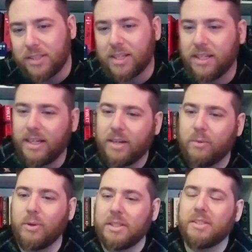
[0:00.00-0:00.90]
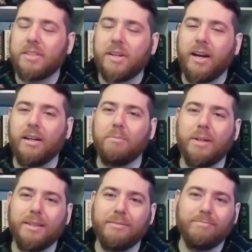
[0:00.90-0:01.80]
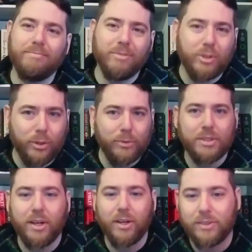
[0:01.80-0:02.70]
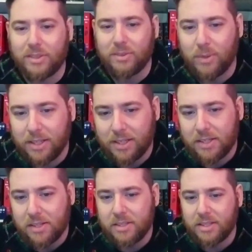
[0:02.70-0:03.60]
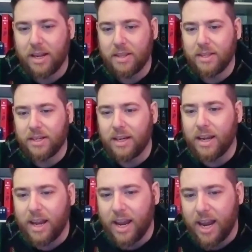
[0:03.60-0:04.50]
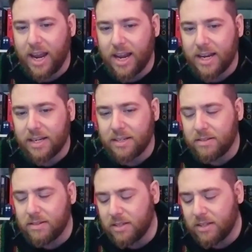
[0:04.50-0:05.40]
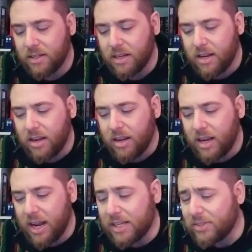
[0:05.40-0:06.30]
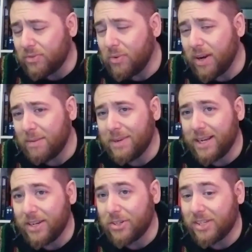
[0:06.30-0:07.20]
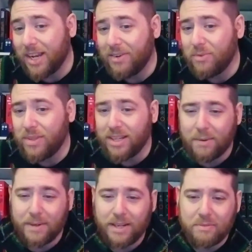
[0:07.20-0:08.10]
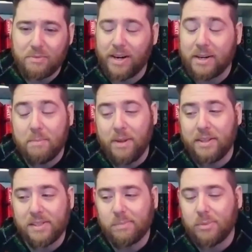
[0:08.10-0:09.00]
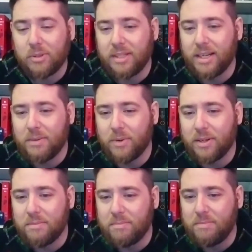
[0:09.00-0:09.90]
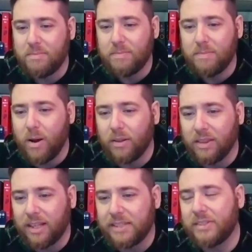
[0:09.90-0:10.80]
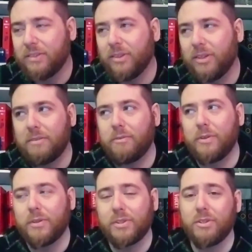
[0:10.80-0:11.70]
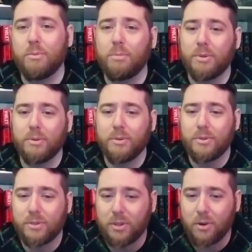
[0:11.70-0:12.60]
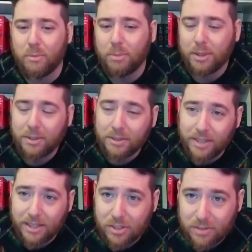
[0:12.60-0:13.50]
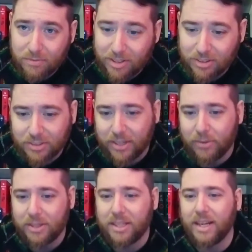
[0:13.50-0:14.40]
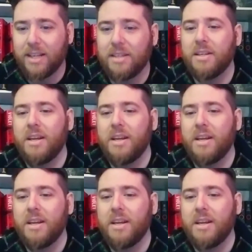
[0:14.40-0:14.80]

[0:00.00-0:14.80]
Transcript: going to get a 1 star, but 2 stars is what it is, I think. And as for recommendations, I don't think I would even recommend this book to anyone unless they're looking for a super slow burn that just fizzles out at the end.